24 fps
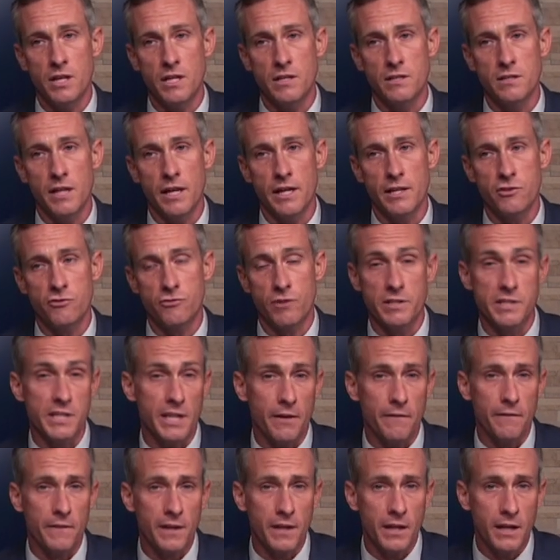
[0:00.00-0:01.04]
things like
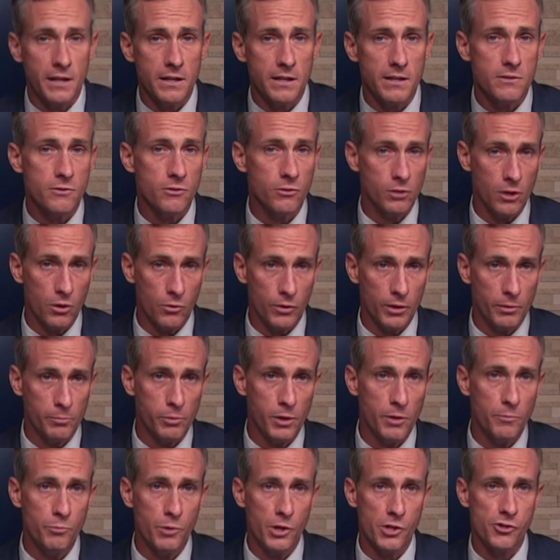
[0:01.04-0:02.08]
stressing out the kidneys or
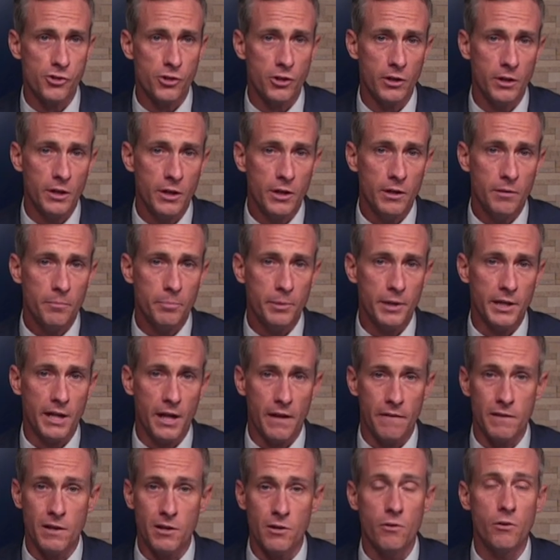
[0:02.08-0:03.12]
lowering blood pressure,
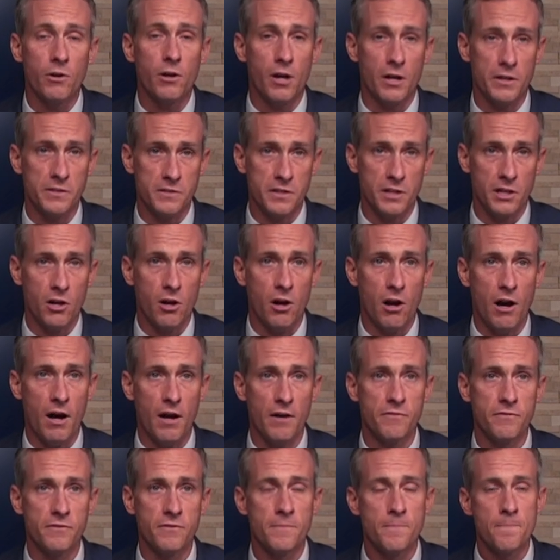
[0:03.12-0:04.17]
but again, they don't cause the
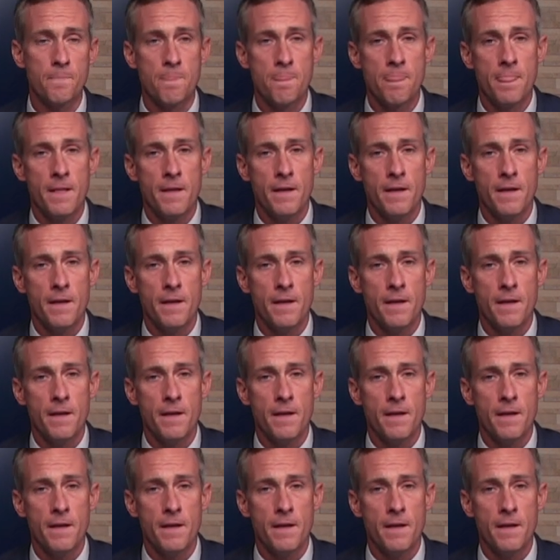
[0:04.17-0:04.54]
cough.